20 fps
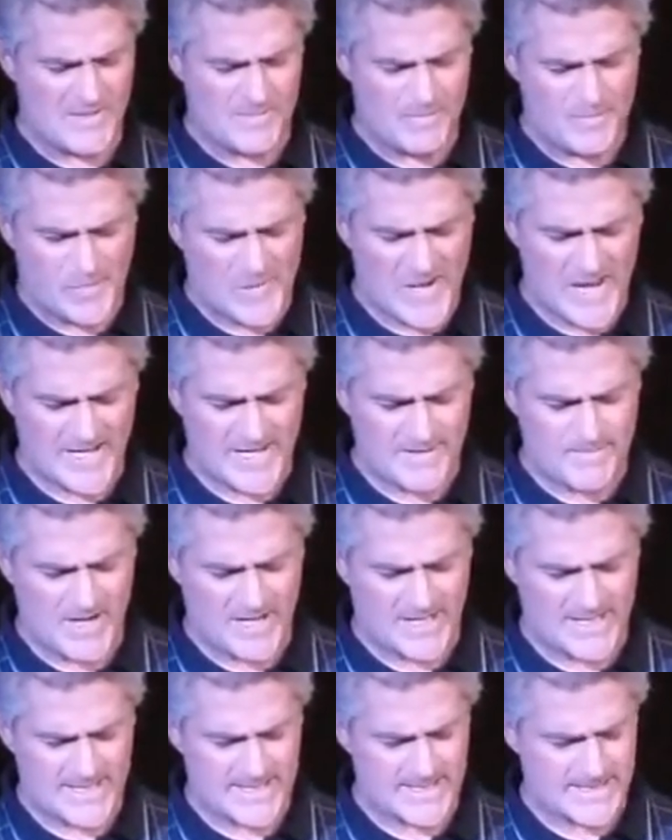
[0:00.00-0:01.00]
the bloody
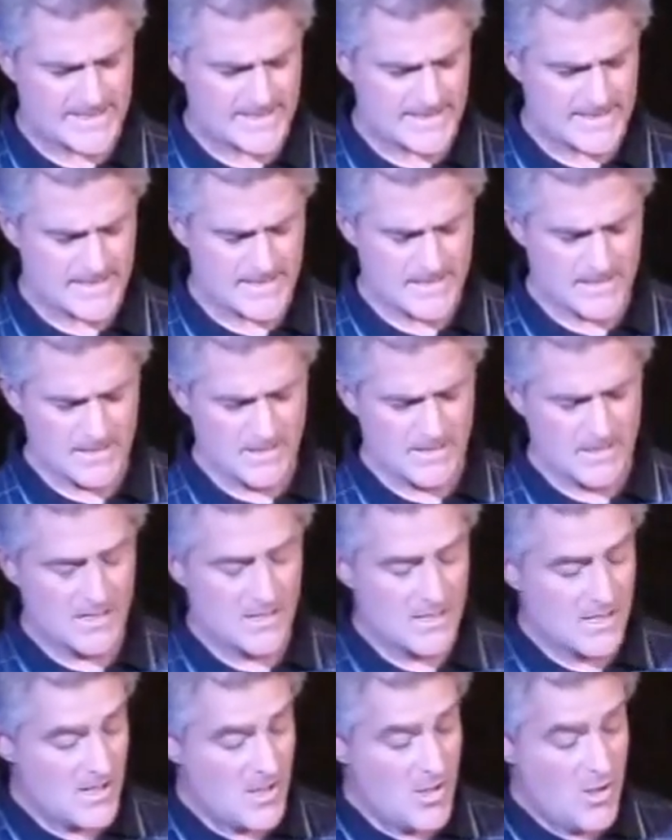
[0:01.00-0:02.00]
monkeys."
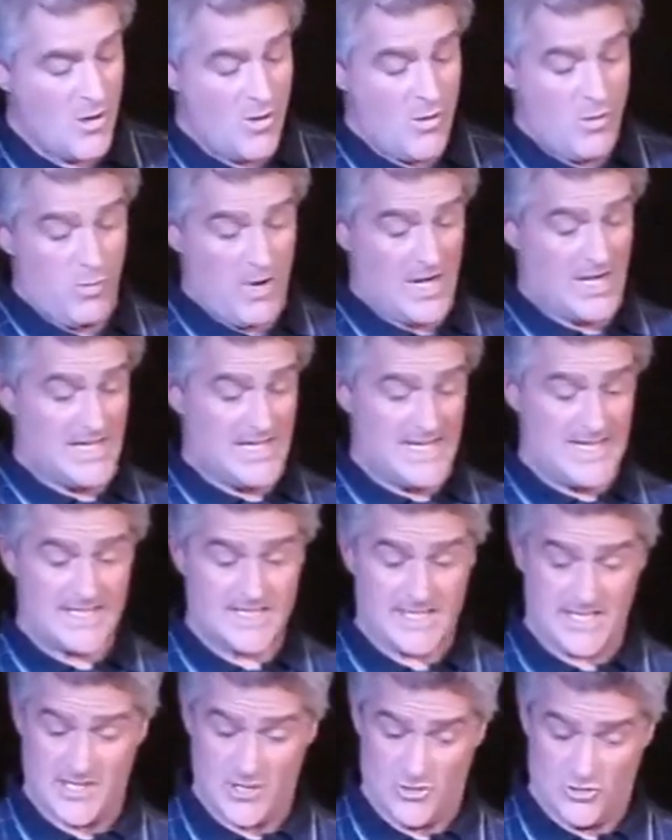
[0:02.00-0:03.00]
"Well, at least
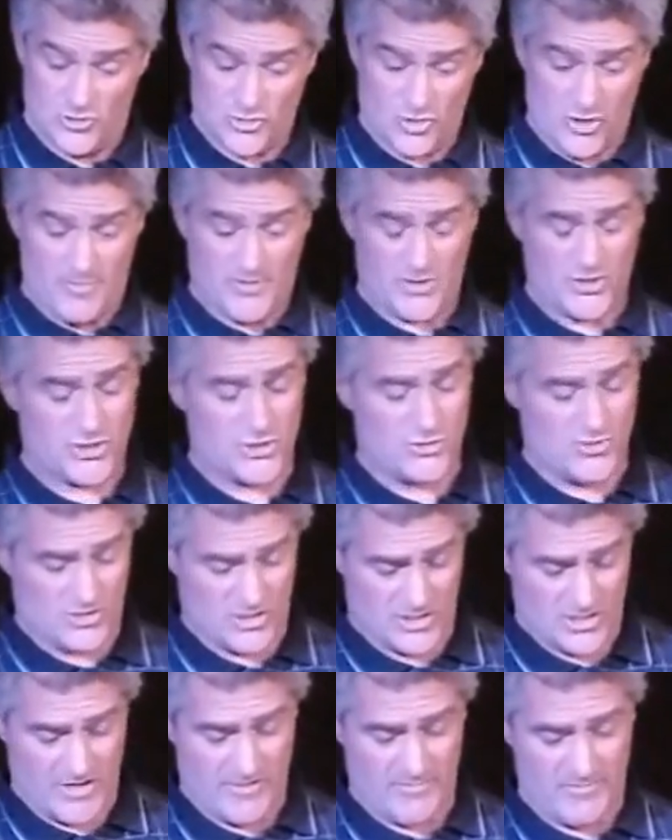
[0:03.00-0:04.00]
I don't drop a shot,"
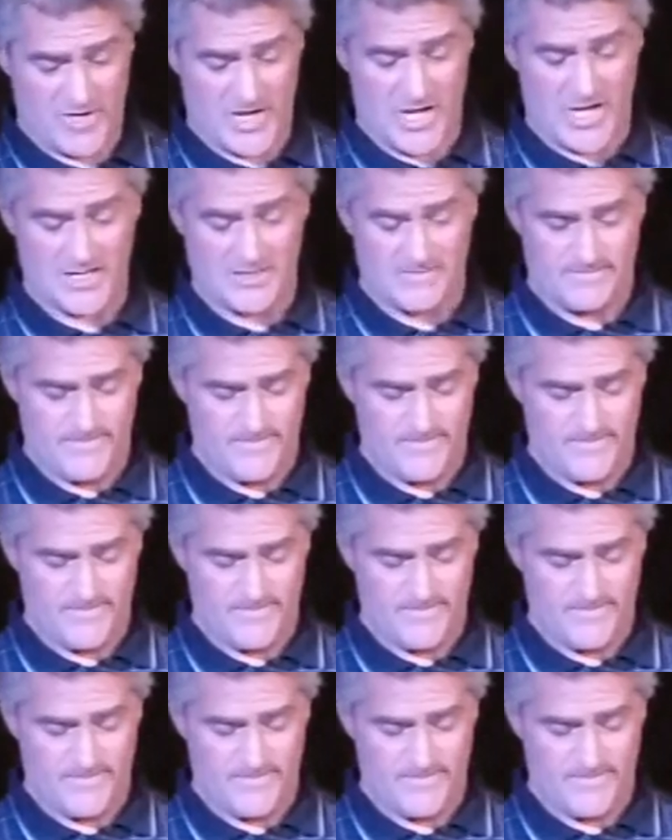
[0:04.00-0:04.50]
I replied.